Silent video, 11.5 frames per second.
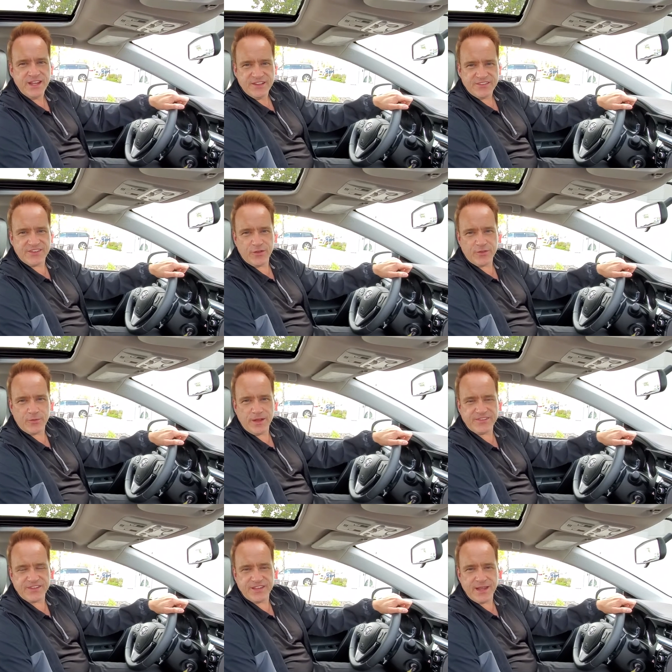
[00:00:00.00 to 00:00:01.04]

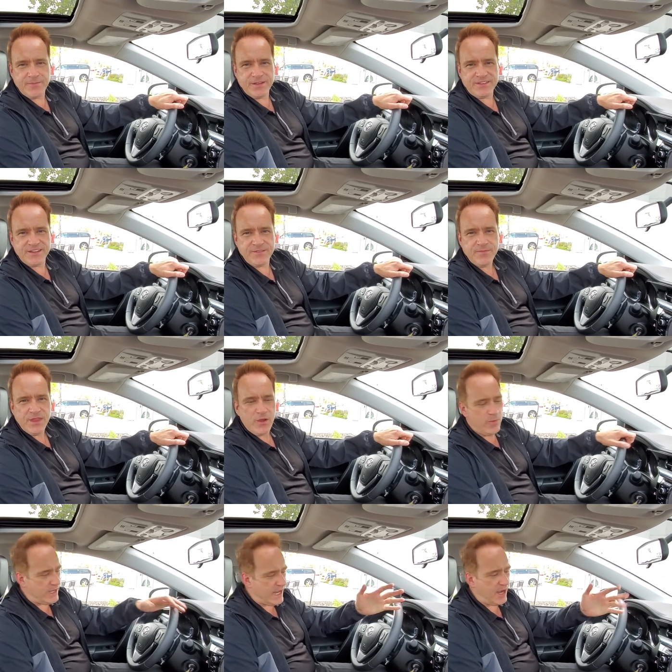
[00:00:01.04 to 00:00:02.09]
Southwest in Edmonton.
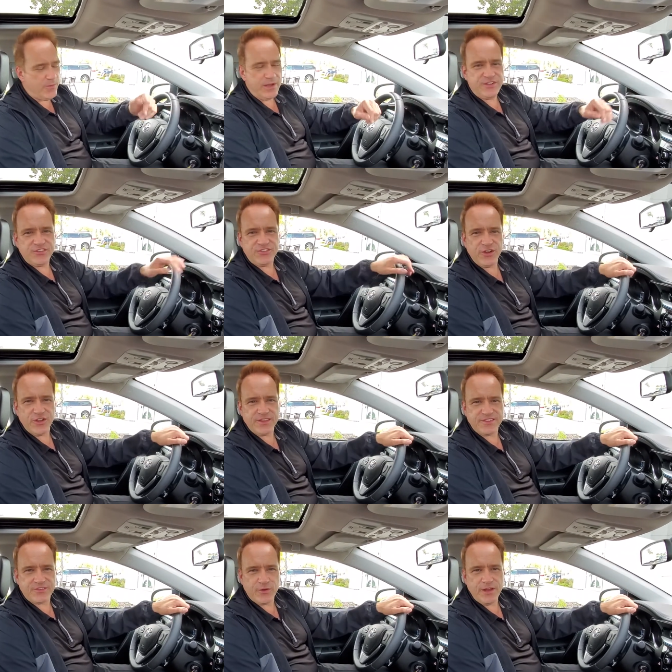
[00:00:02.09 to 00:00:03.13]
We can't wait to show you
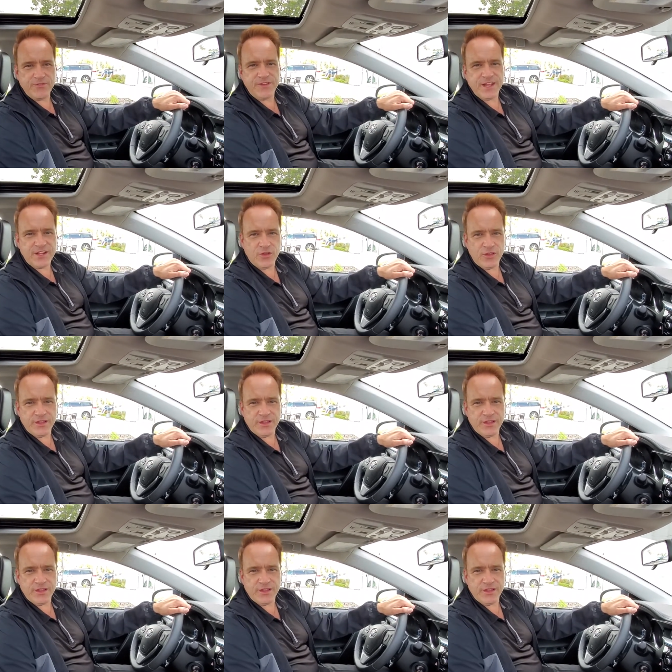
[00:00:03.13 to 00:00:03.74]
this great vehicle.